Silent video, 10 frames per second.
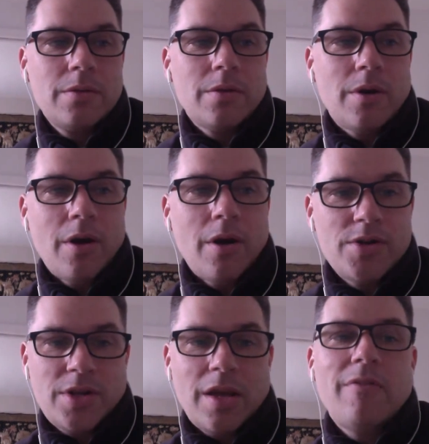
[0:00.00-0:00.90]

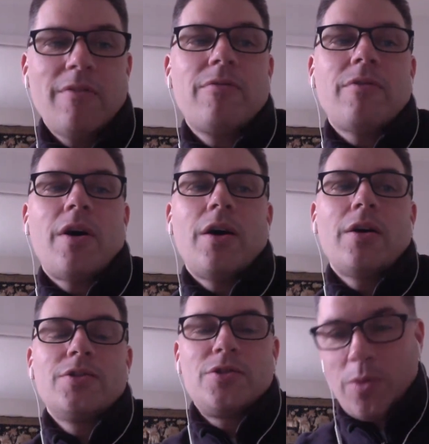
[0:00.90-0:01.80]
rskiff
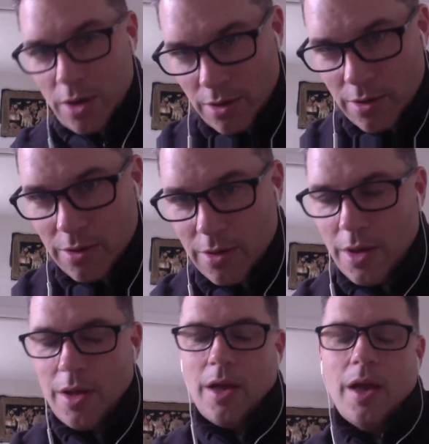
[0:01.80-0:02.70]
on Twitter,
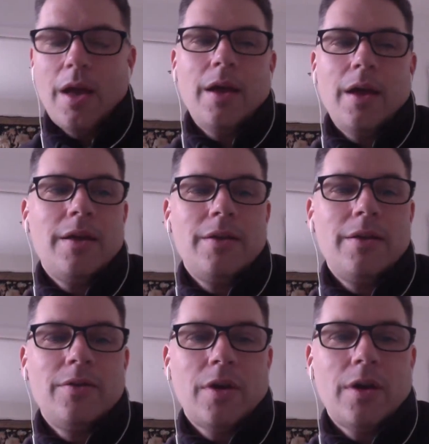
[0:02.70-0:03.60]

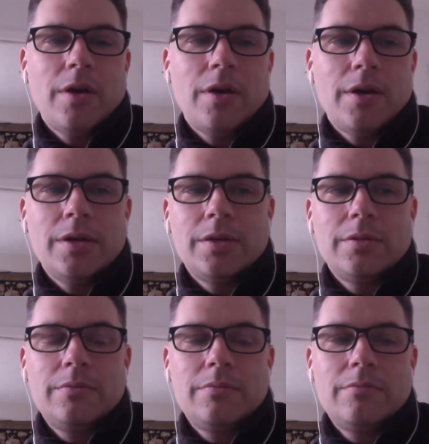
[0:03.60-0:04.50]
and
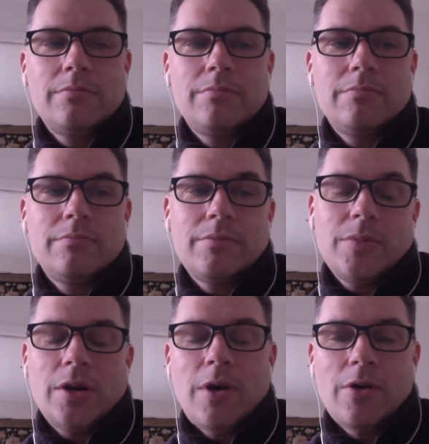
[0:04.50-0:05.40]

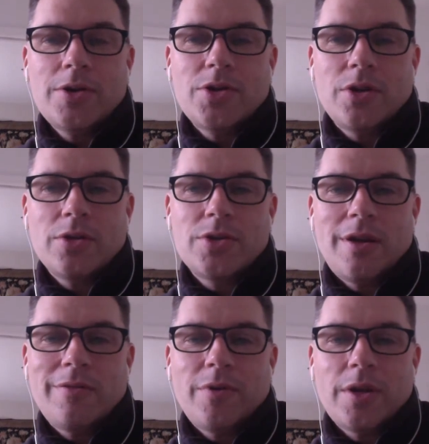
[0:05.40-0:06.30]
all kinds of good
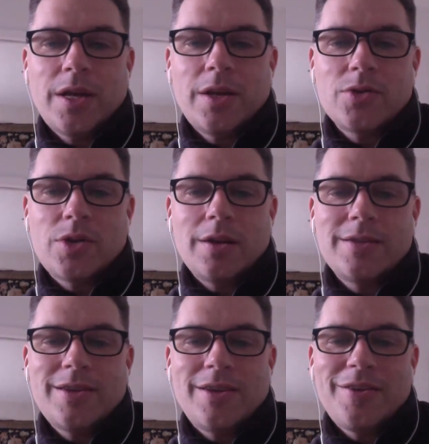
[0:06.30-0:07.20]
stuff. Daniel's got a
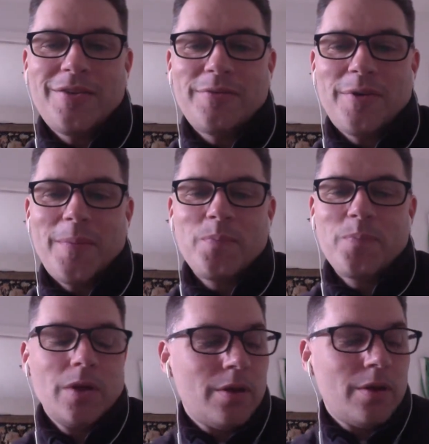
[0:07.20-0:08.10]
ton of
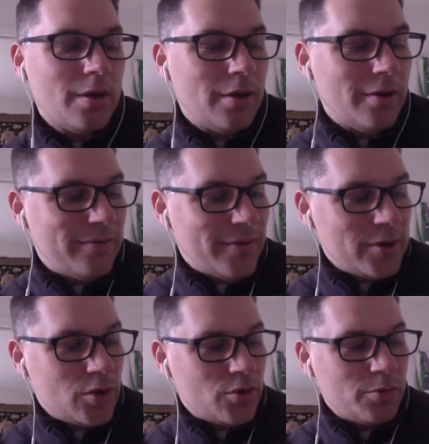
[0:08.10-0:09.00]

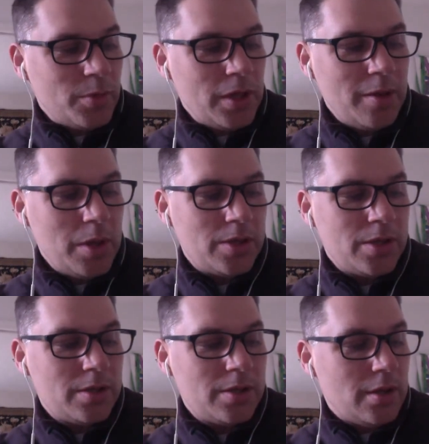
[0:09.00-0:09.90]
social media
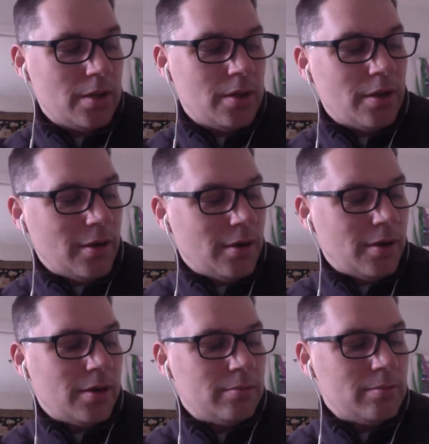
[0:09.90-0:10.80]
pieces,
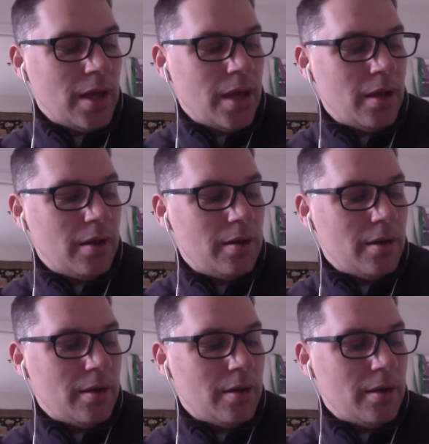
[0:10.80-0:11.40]
and